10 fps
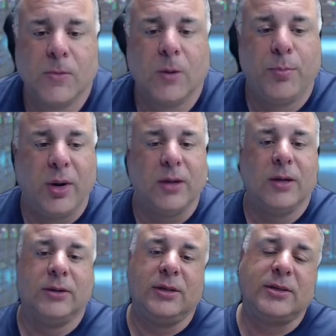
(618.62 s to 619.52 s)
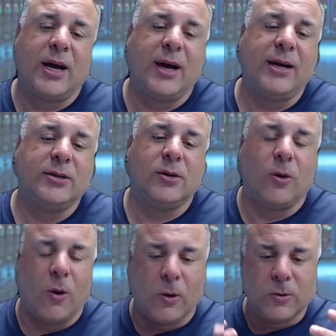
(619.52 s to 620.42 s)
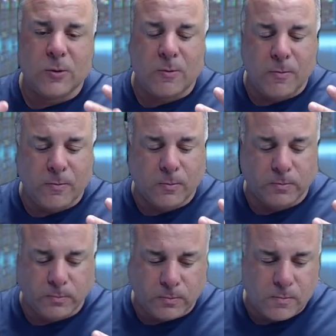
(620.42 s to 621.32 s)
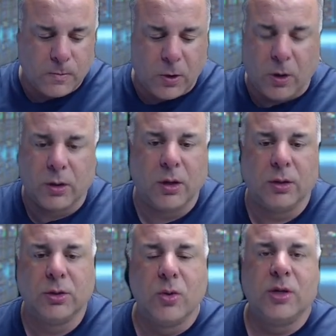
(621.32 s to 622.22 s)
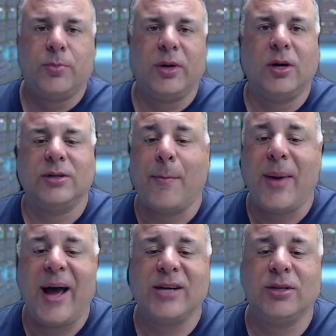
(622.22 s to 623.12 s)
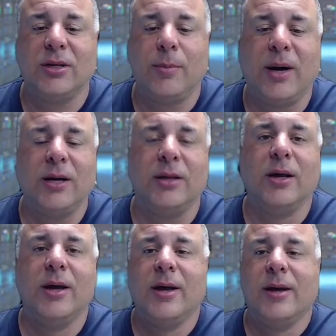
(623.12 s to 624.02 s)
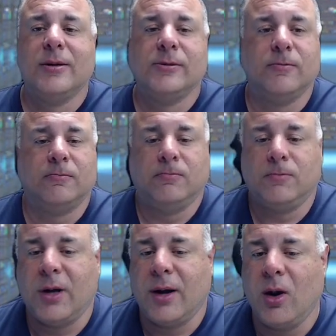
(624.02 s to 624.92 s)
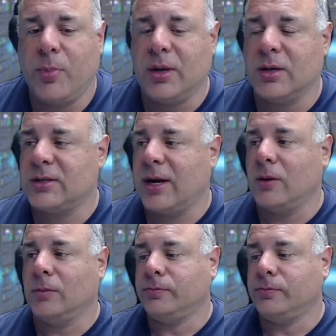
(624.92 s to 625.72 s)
But these guys are doing this because they're passionate about it. They're helping us out.